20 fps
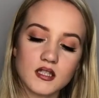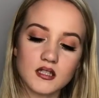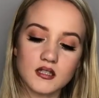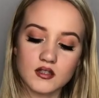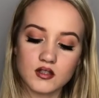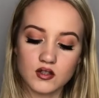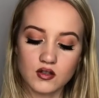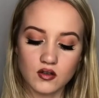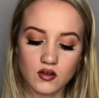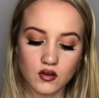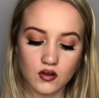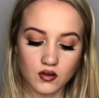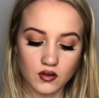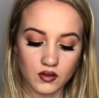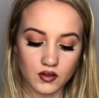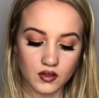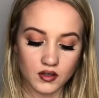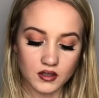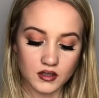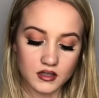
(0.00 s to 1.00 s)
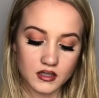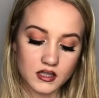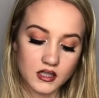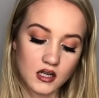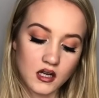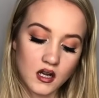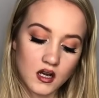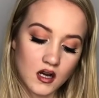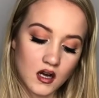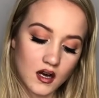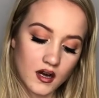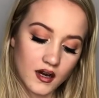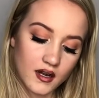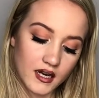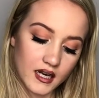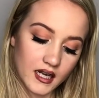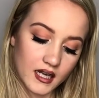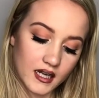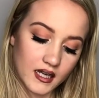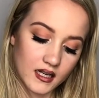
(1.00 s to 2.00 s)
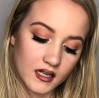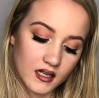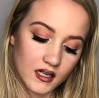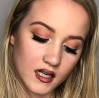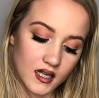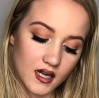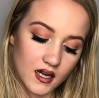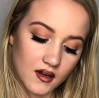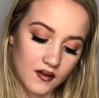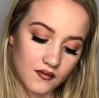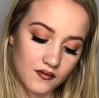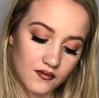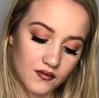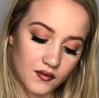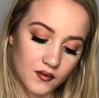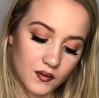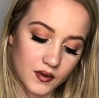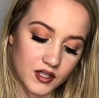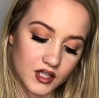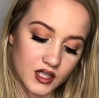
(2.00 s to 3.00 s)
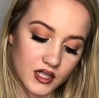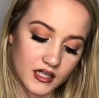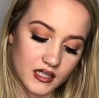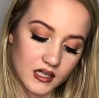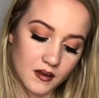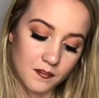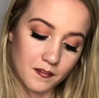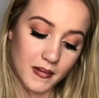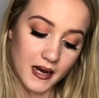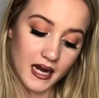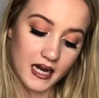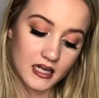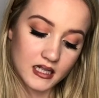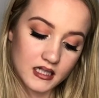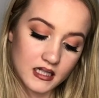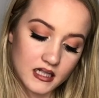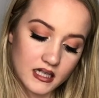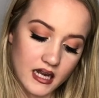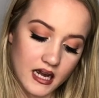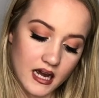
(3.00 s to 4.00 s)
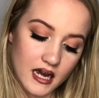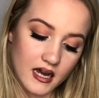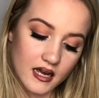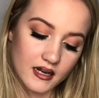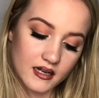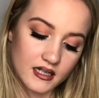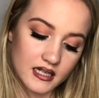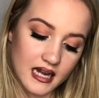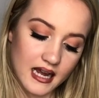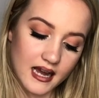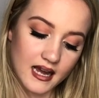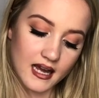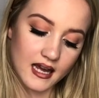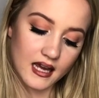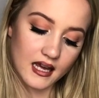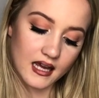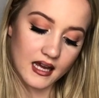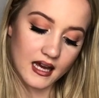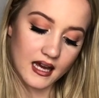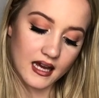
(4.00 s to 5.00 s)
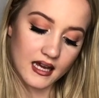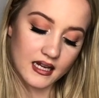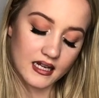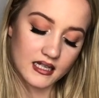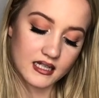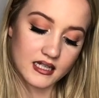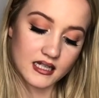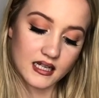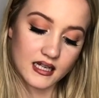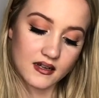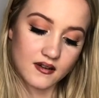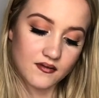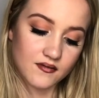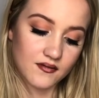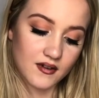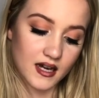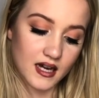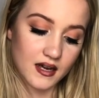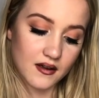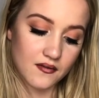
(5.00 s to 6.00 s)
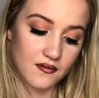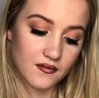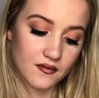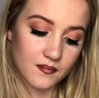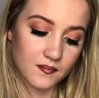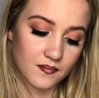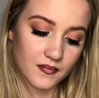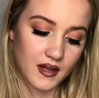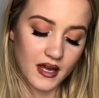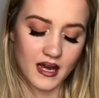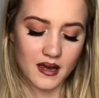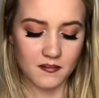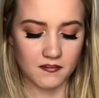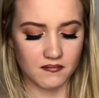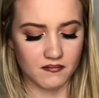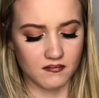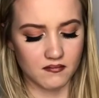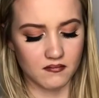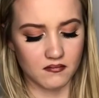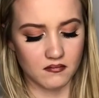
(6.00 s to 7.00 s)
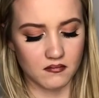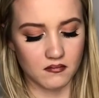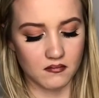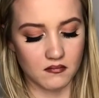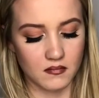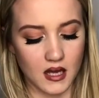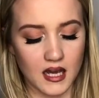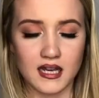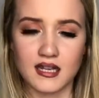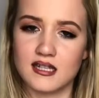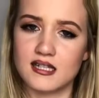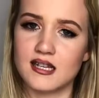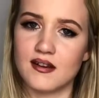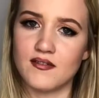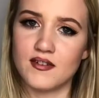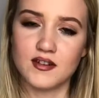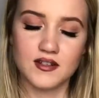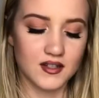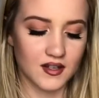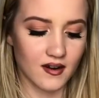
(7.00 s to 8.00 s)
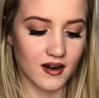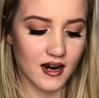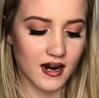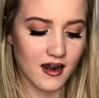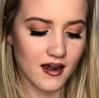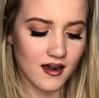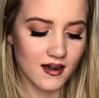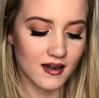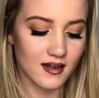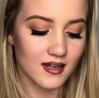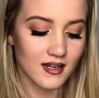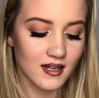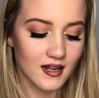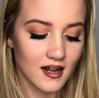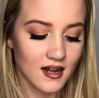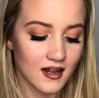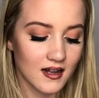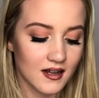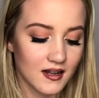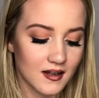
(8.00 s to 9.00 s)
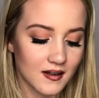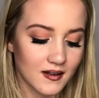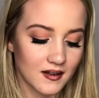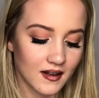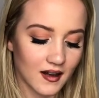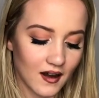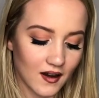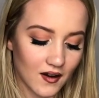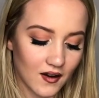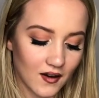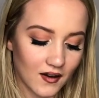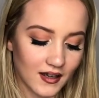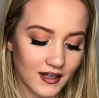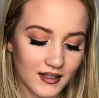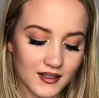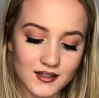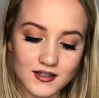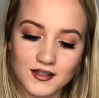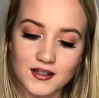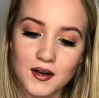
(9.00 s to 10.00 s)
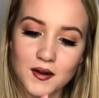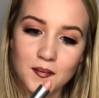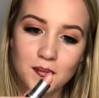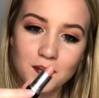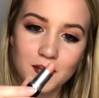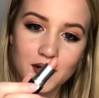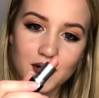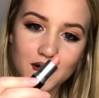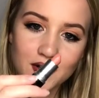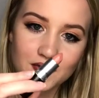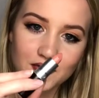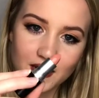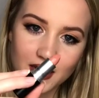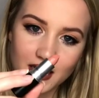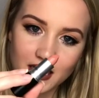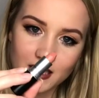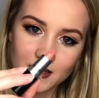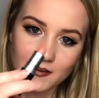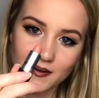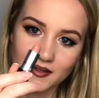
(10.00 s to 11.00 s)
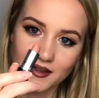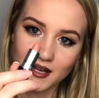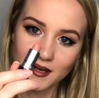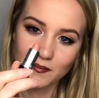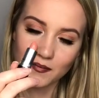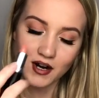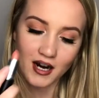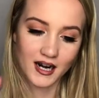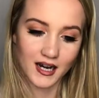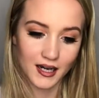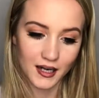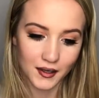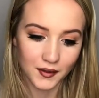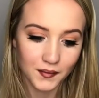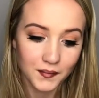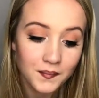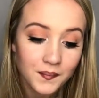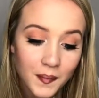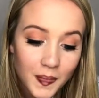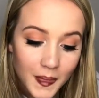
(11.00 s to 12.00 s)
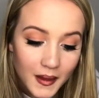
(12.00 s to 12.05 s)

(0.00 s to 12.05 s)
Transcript: It's called Honey Love, which is matte, and A87, sorry. Oh, it's so perfect when they're brand new.